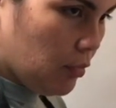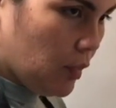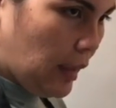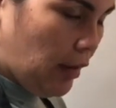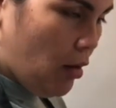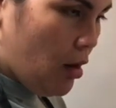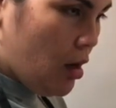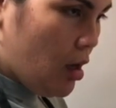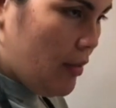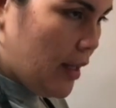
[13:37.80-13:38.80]
like
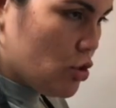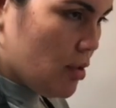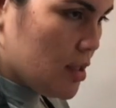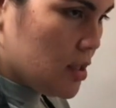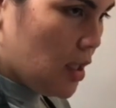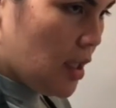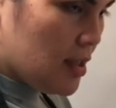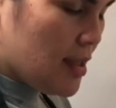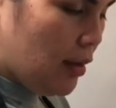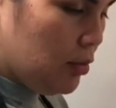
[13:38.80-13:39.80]
all that dressing.
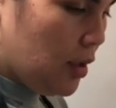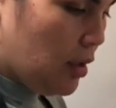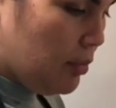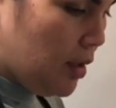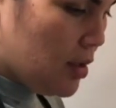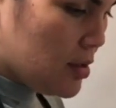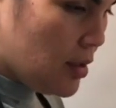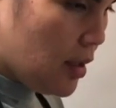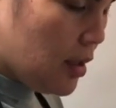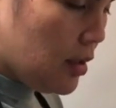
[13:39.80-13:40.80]
It's healthy. I mean, it's
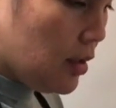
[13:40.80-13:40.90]
not,